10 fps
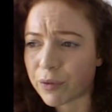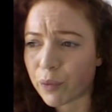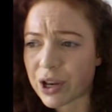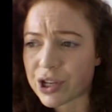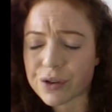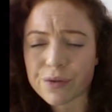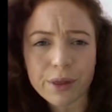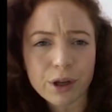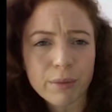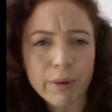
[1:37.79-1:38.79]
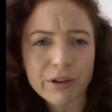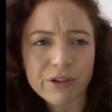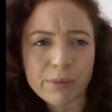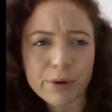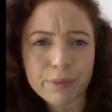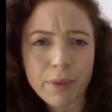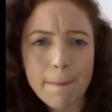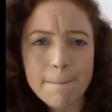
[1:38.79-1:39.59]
wages from the commodity boom.